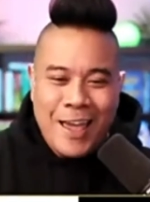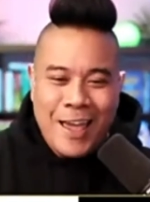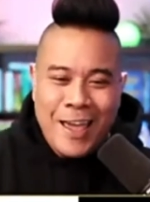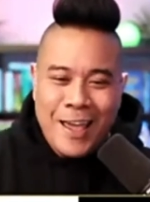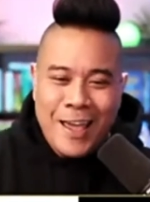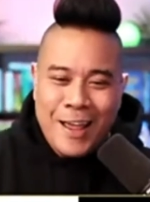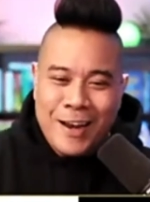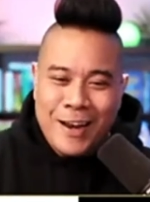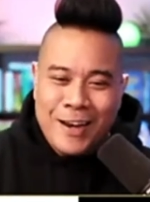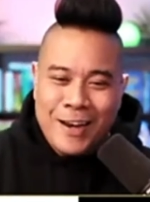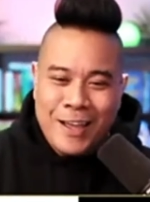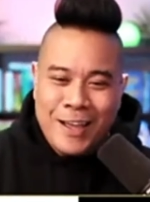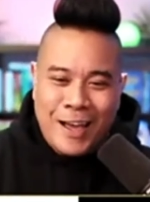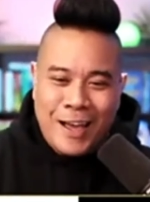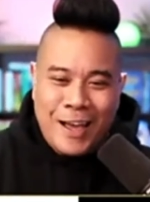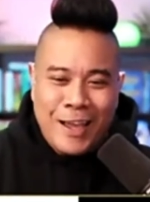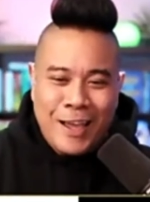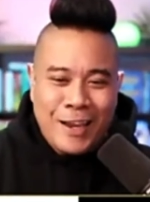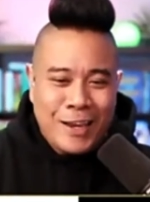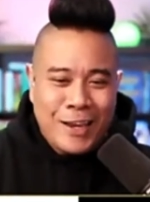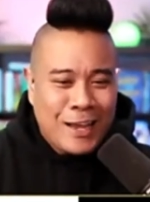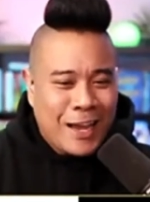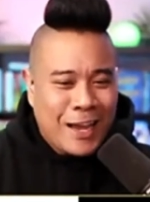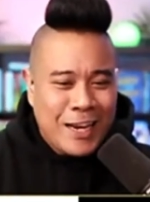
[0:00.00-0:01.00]
And
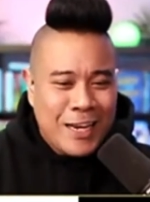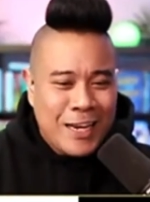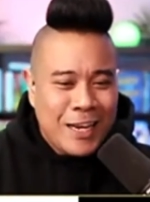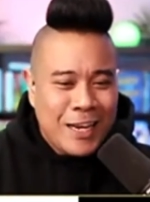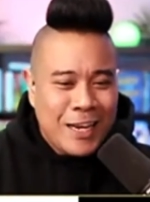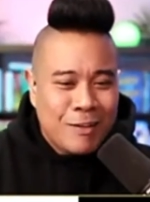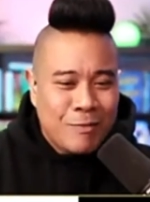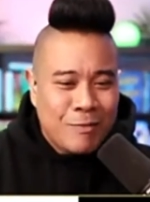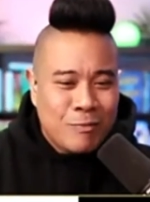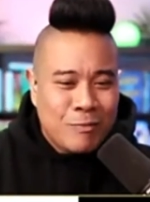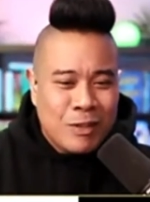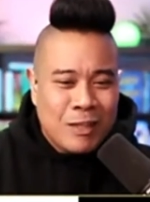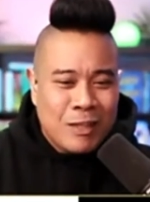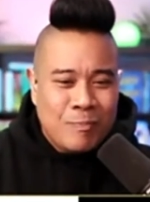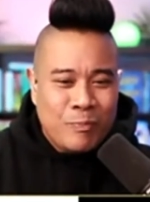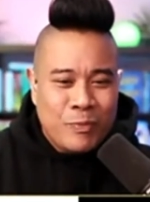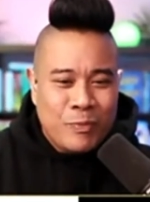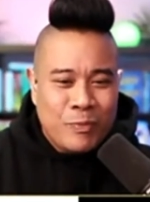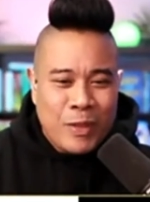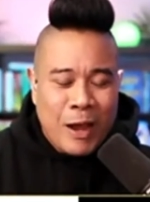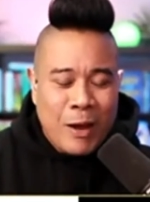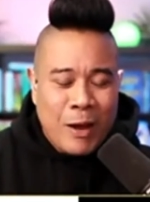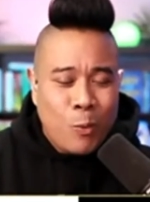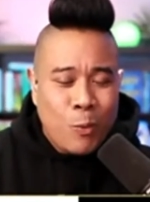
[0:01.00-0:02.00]
I
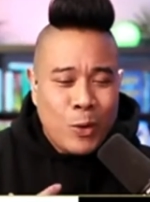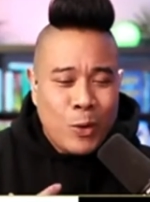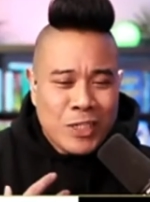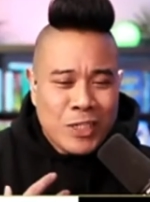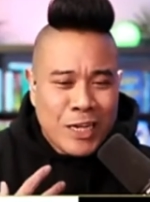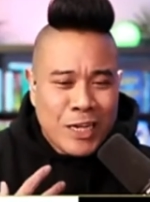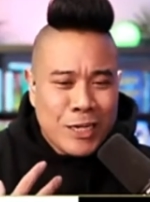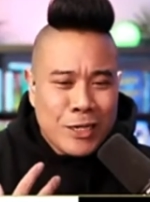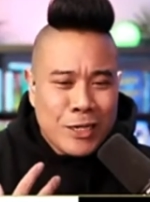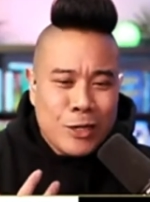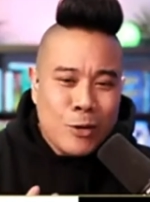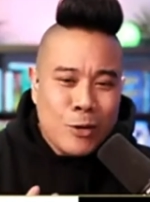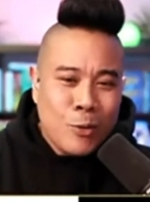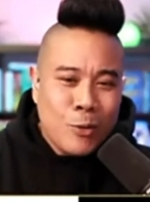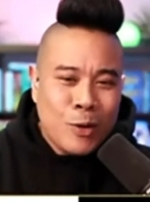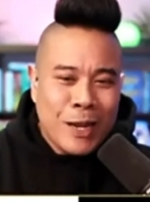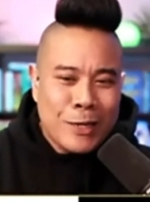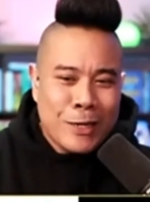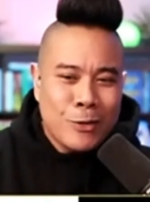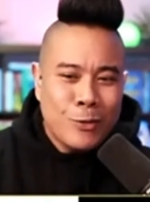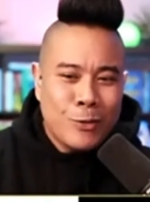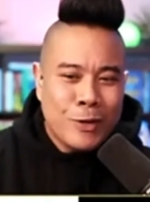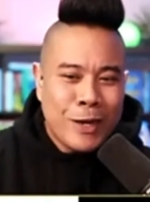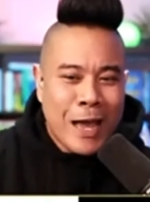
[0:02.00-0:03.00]
wish I knew what
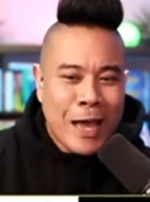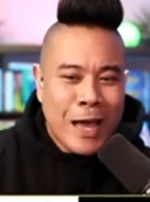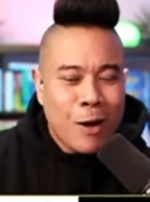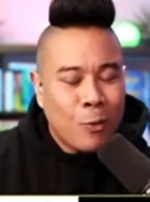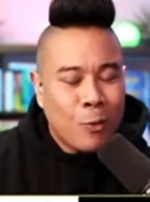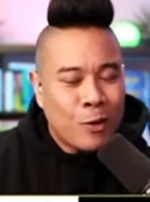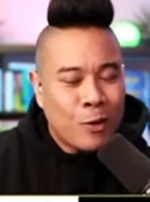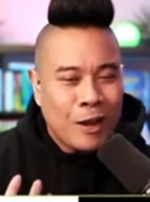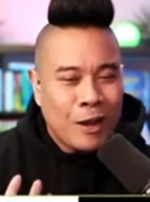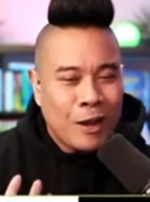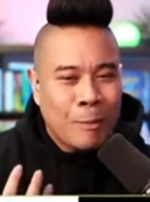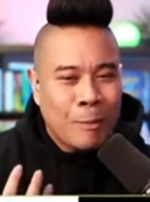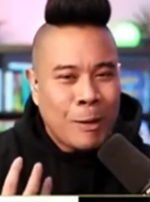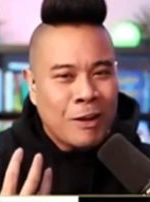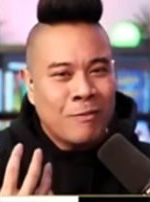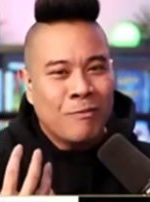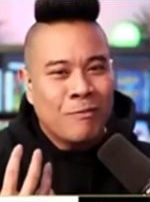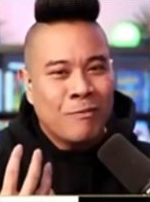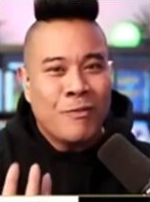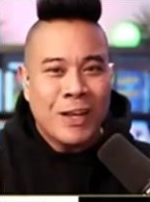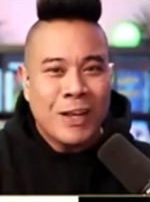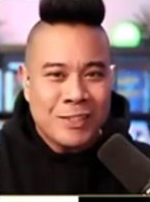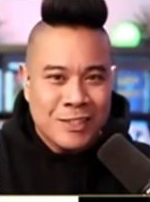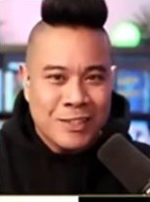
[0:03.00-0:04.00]
I knew now about
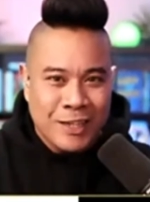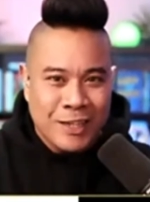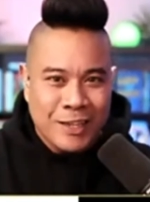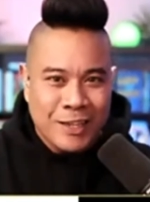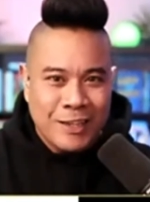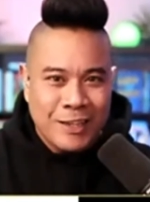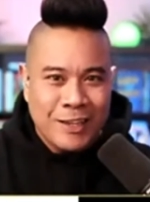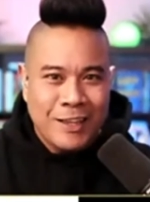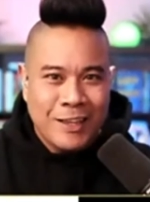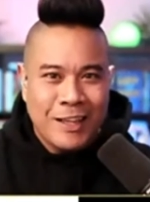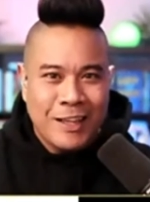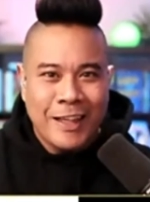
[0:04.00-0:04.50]
investing.